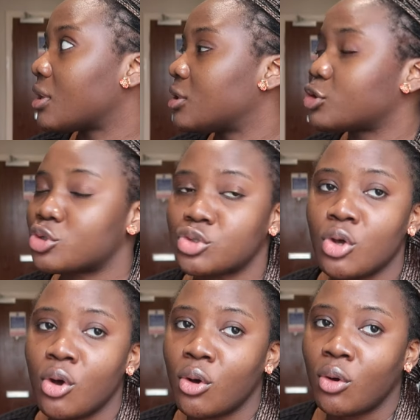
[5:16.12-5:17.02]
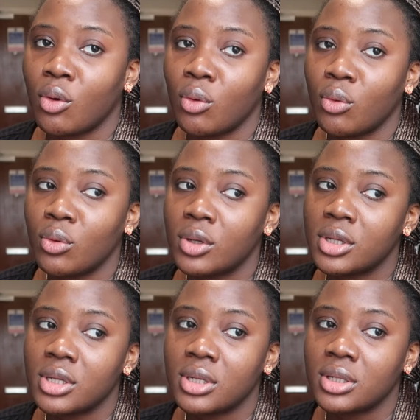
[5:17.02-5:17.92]
So
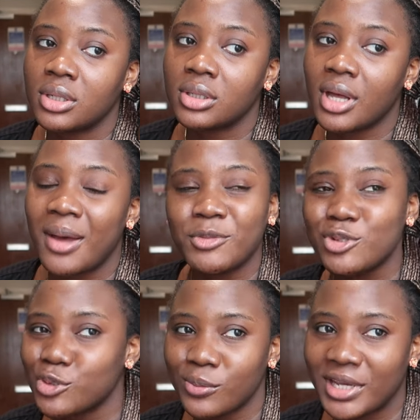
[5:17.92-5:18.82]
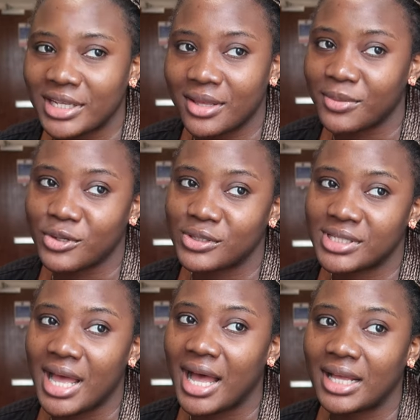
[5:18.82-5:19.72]
I'm not too mad at that,
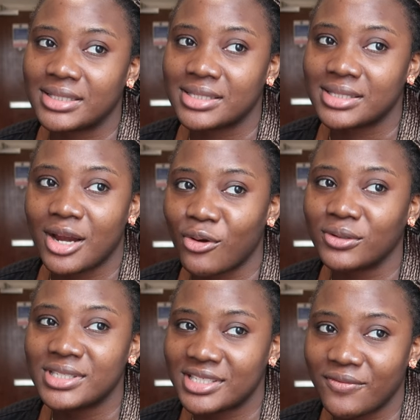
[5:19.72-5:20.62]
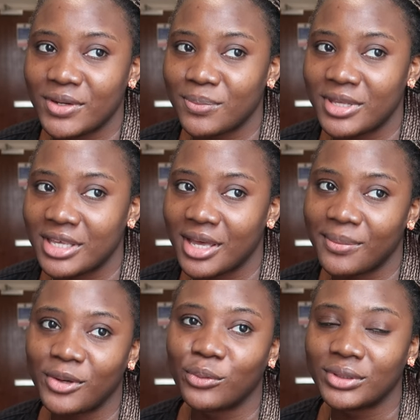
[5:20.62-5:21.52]
because at around 7
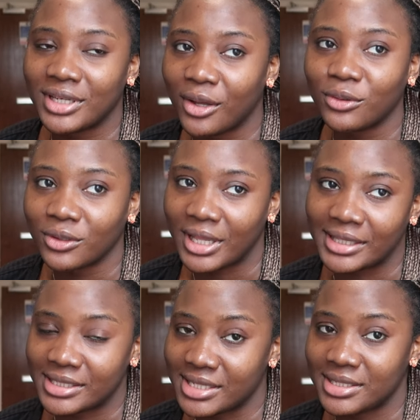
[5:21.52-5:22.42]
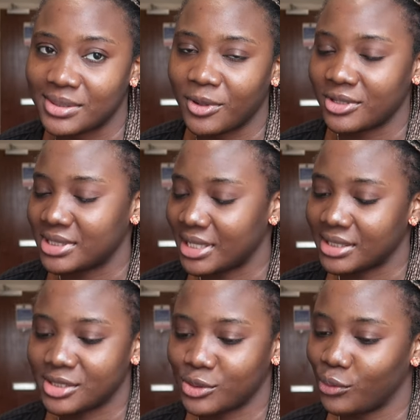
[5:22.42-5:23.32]
p.m. it would now look like the sun is about to
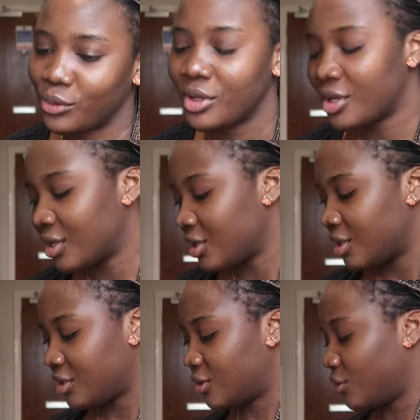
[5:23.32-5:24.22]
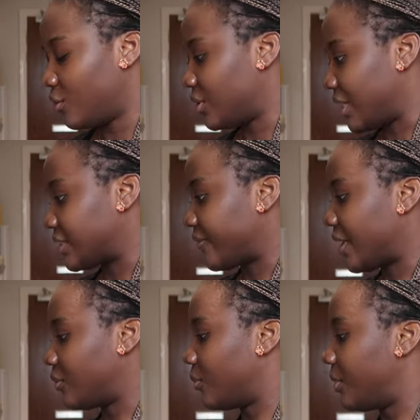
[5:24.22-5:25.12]
set, so you know, that's
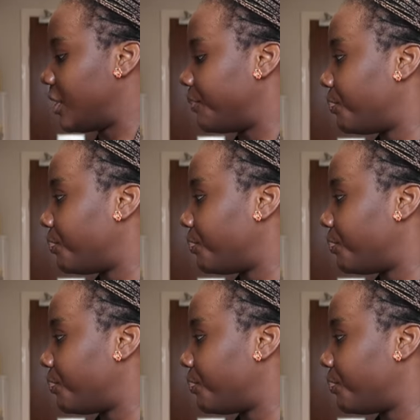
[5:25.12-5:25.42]
fine.